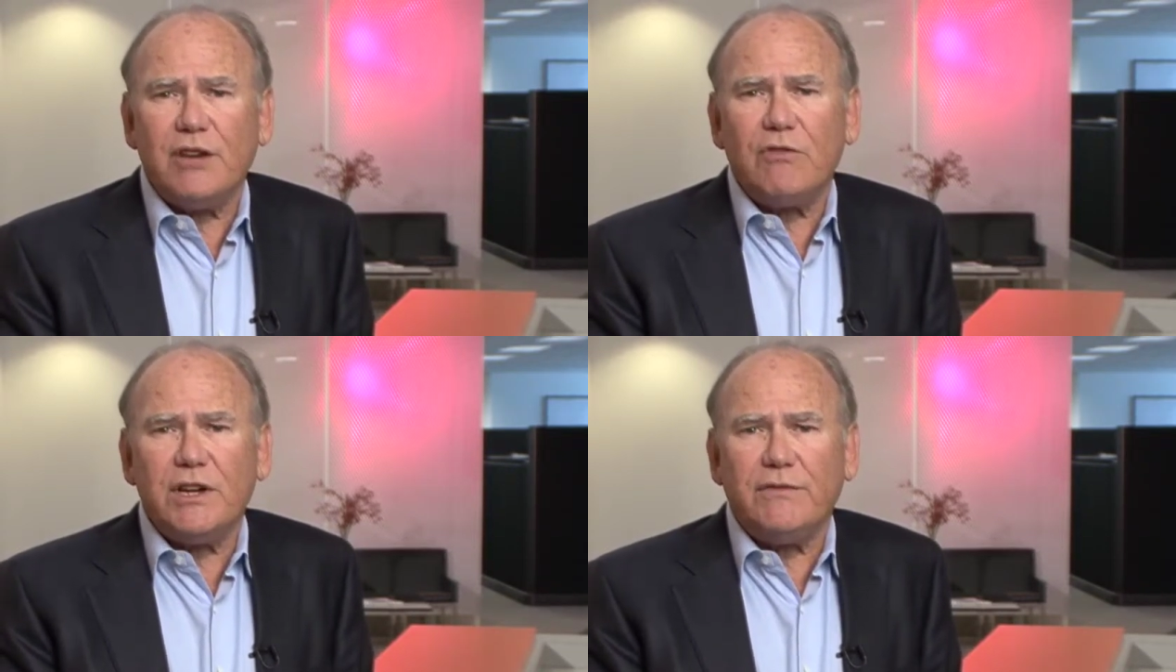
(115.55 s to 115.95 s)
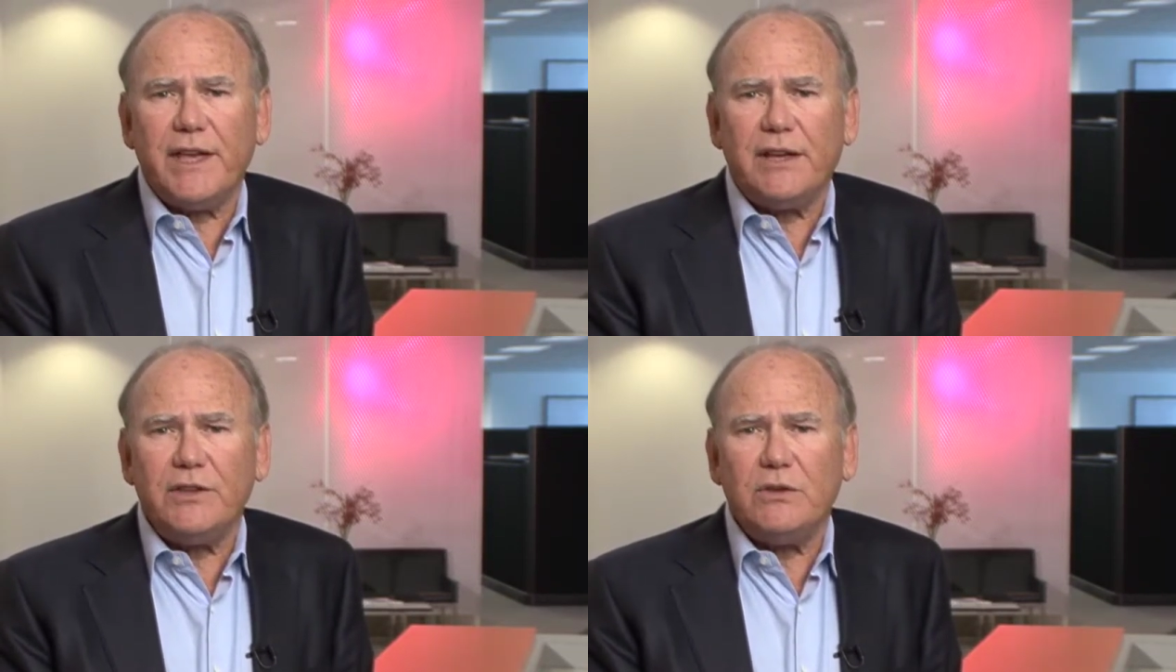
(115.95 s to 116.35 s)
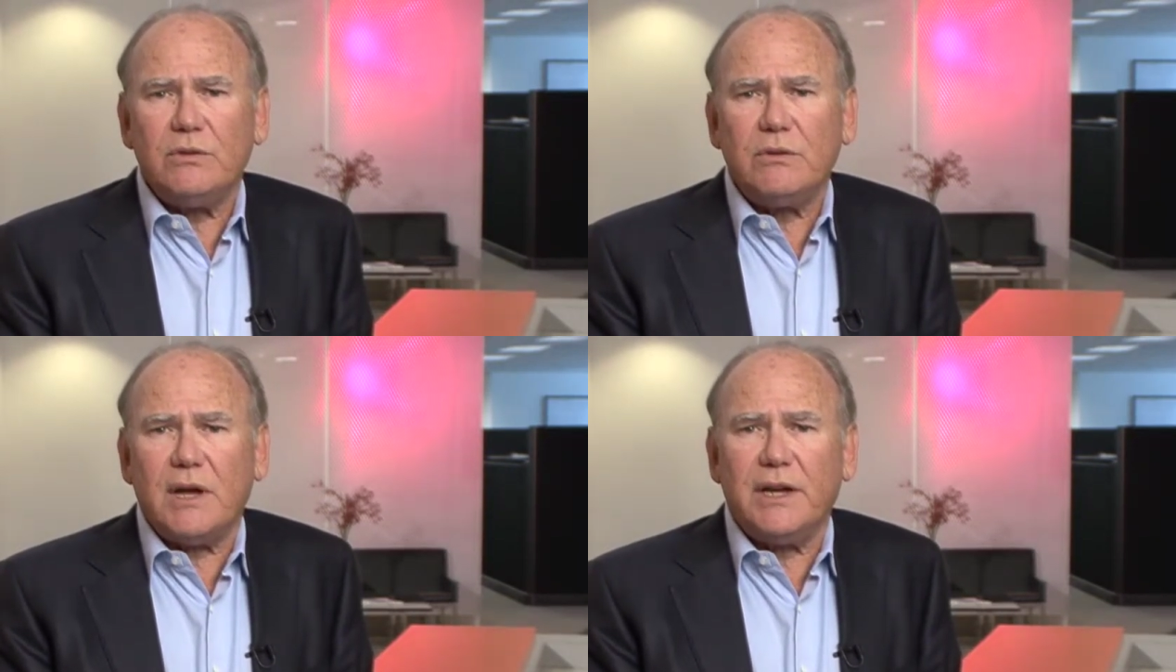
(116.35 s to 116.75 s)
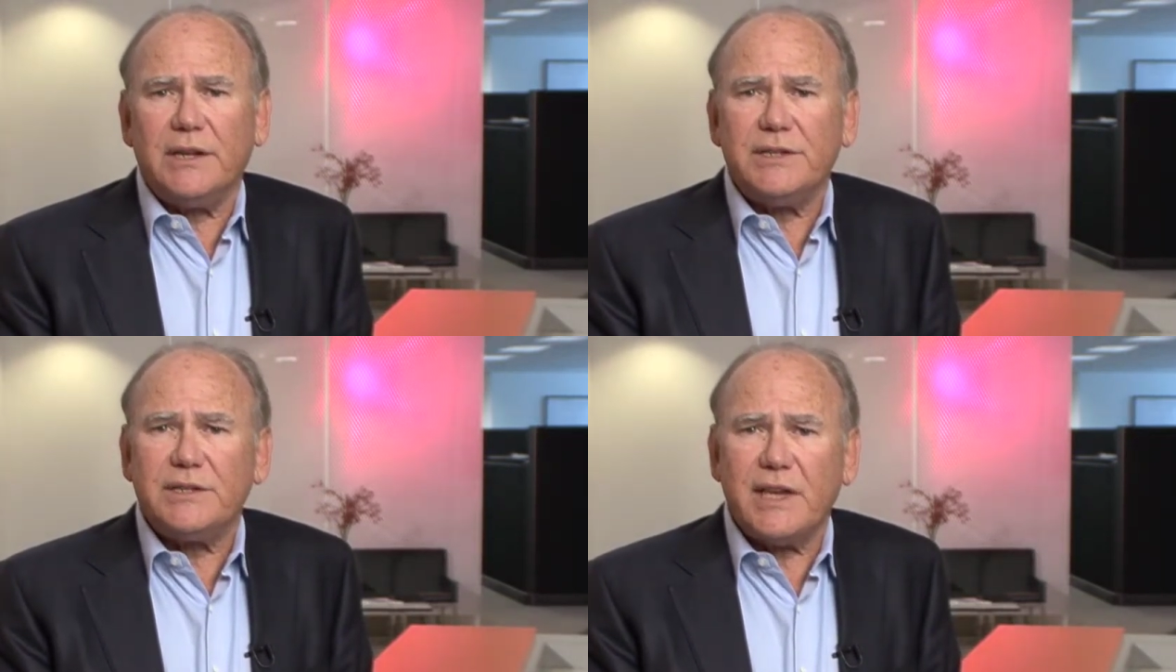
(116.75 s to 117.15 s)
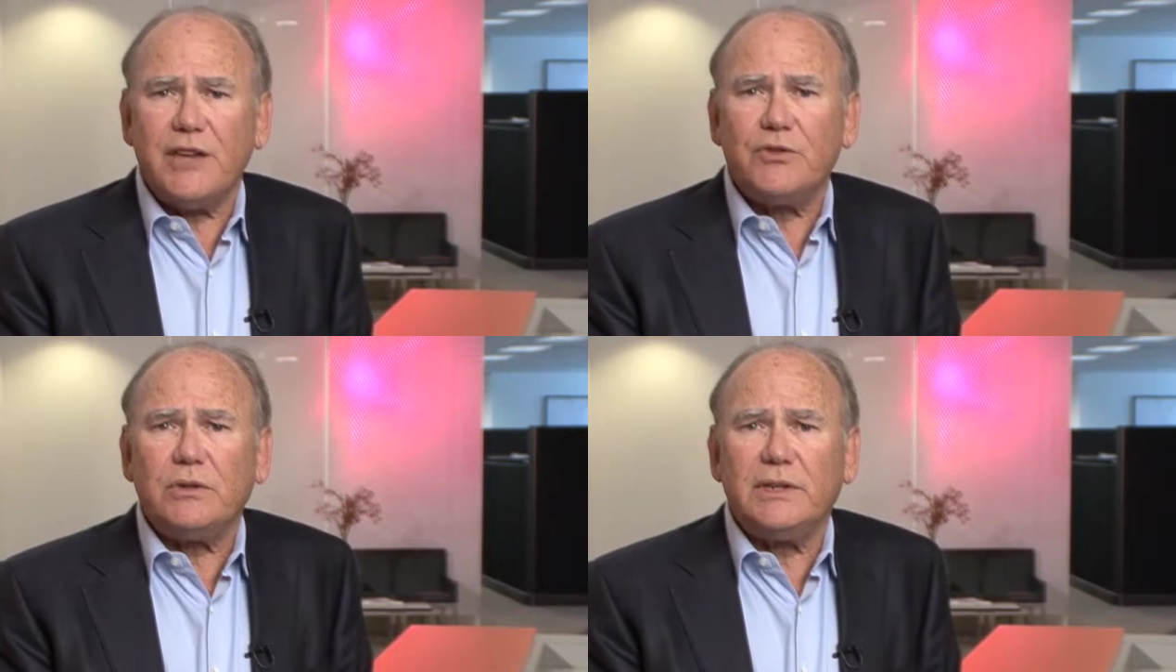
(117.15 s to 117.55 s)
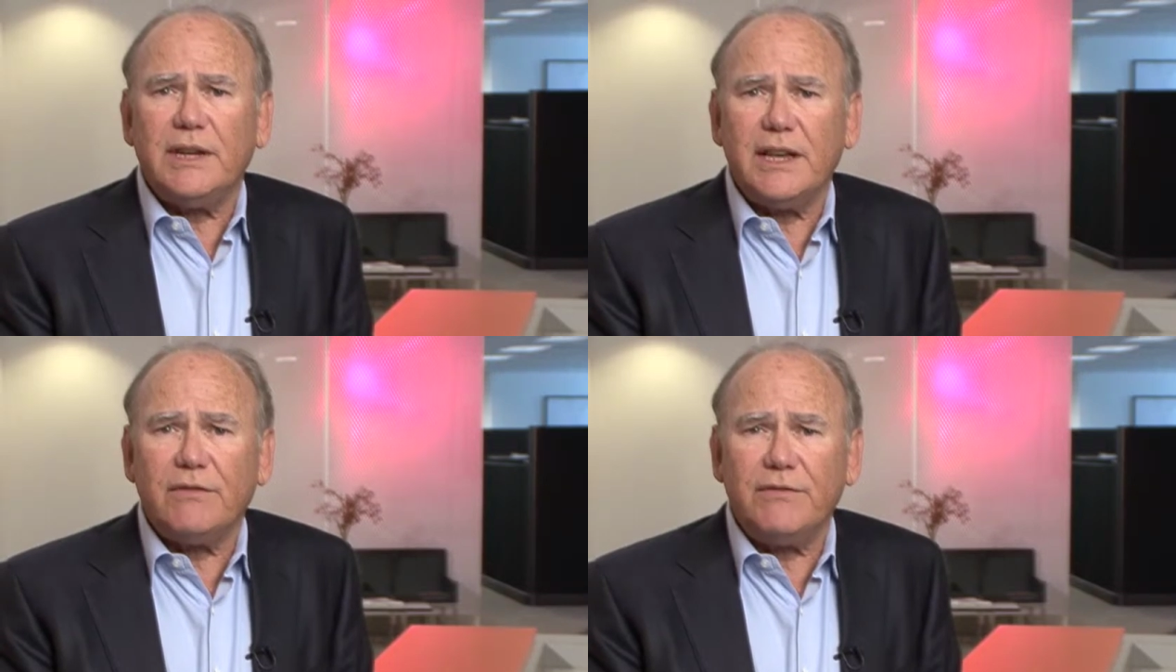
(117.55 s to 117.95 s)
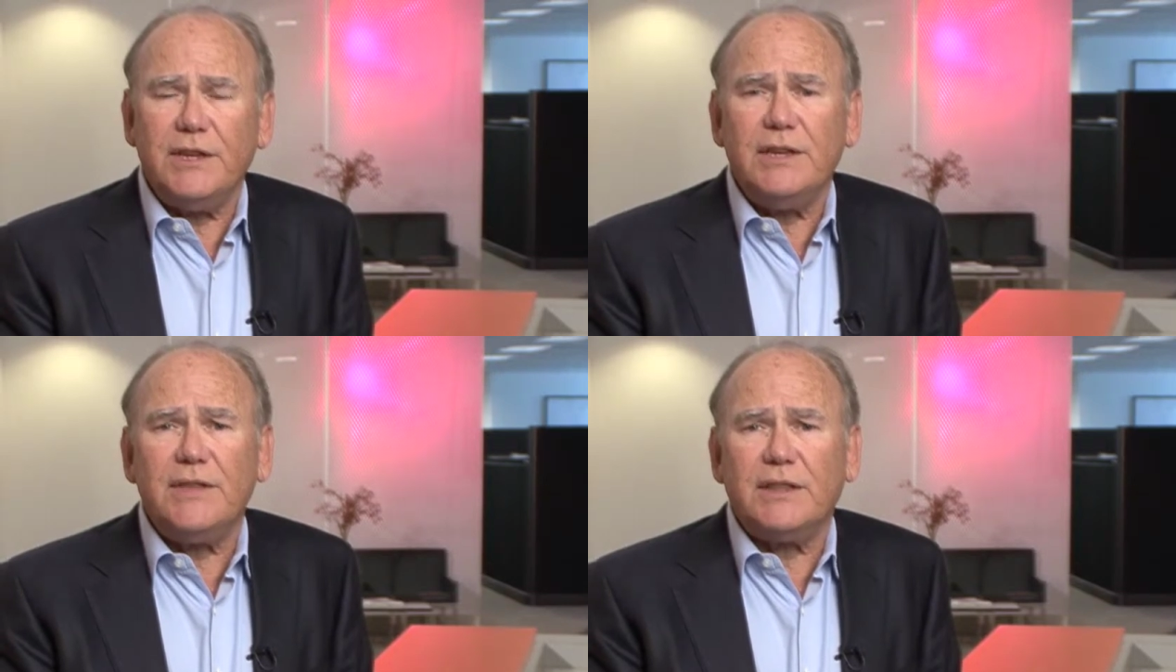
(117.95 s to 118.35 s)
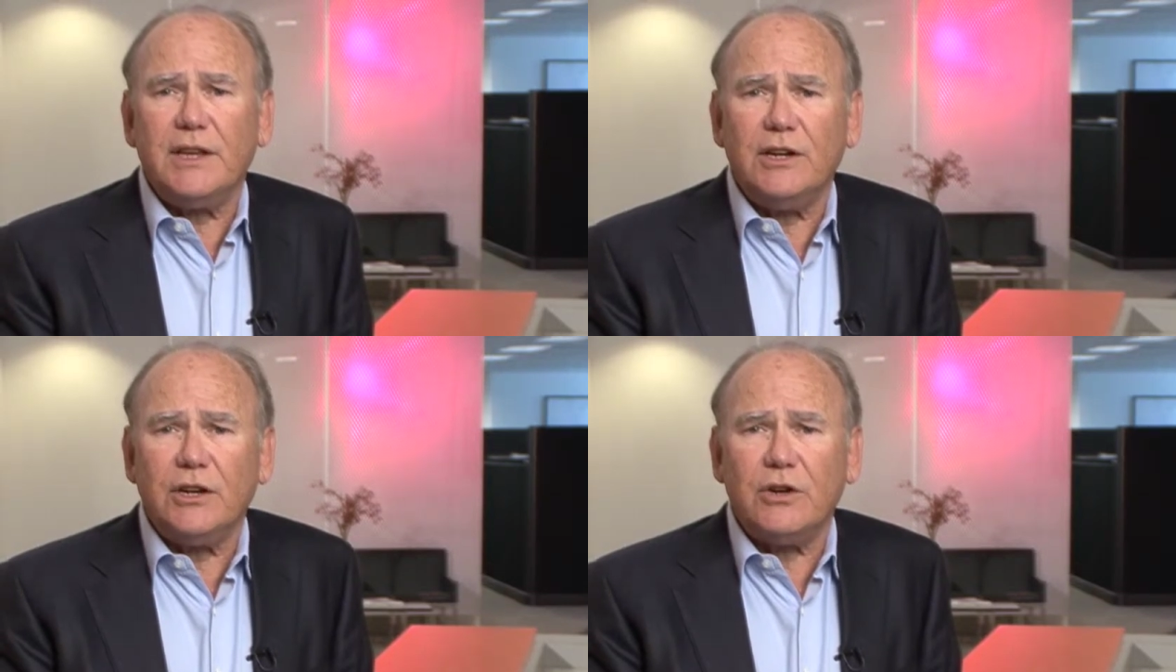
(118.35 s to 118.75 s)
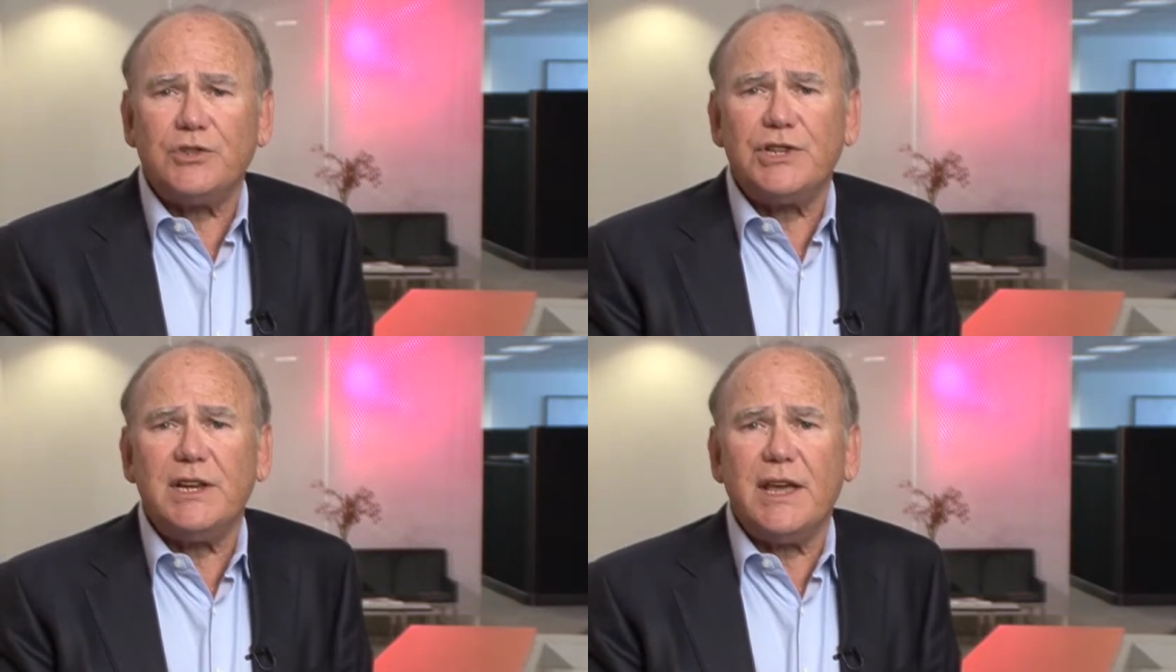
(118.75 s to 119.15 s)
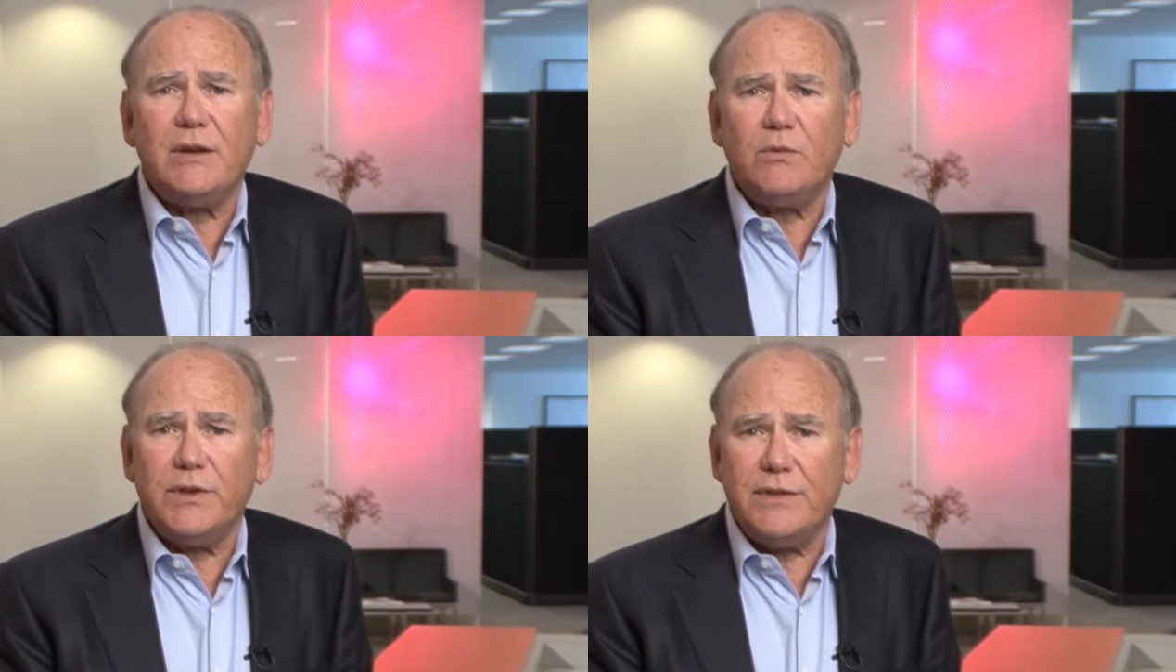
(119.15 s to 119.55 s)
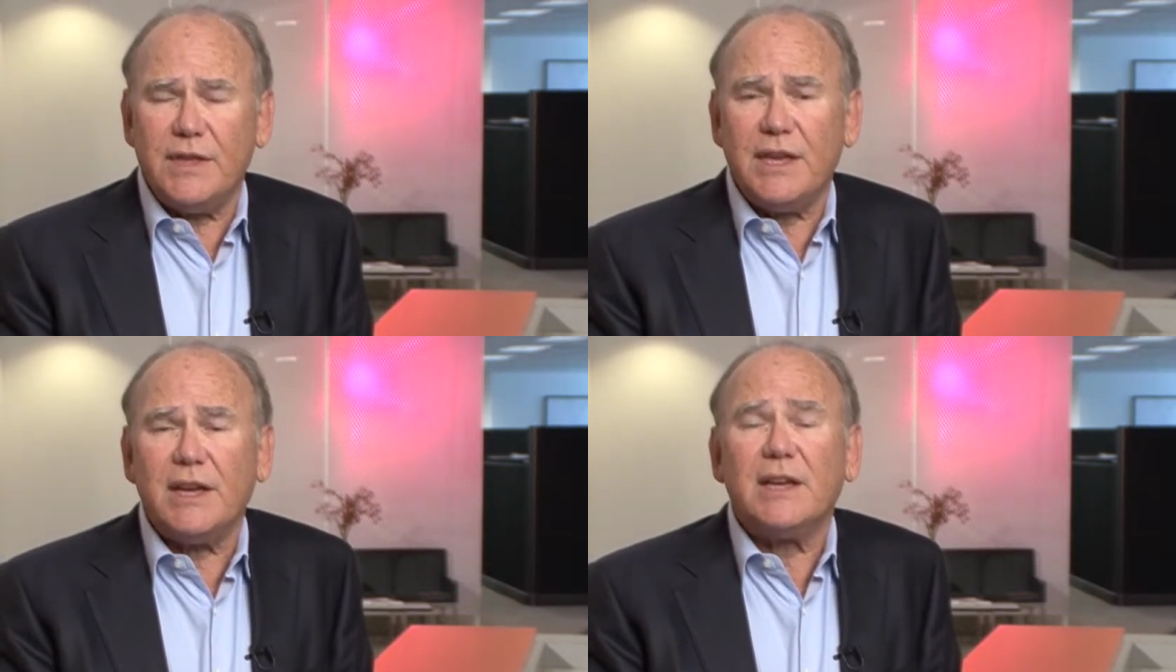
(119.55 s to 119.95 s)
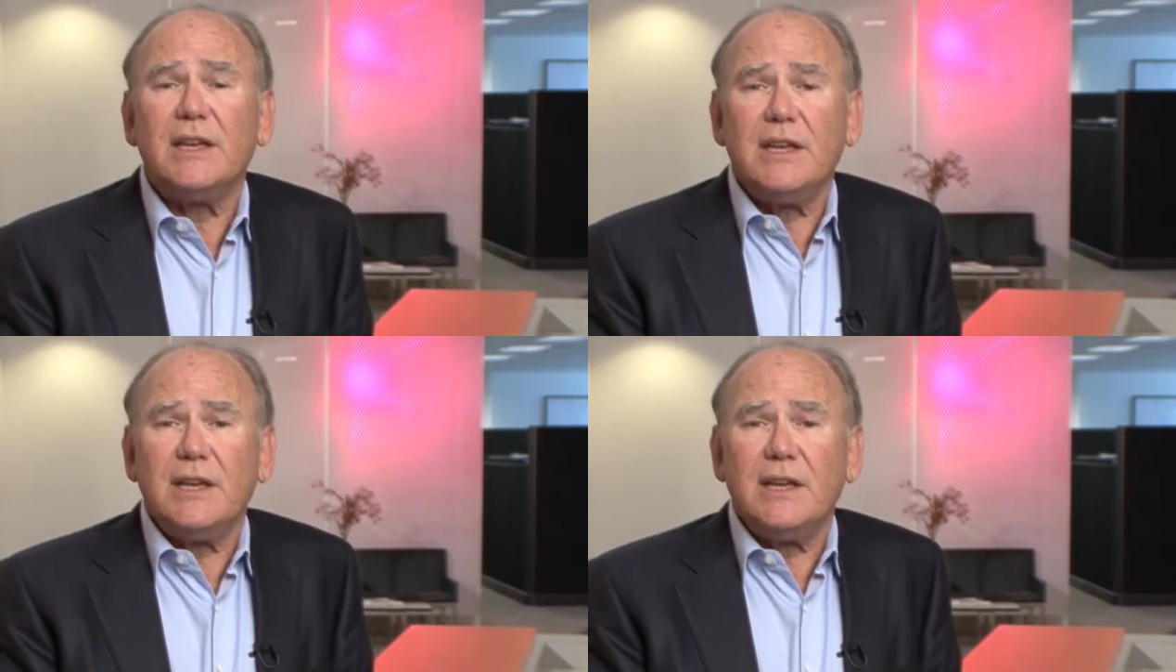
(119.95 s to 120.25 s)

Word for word: add real value on a schedule and at a fee that they negotiate with their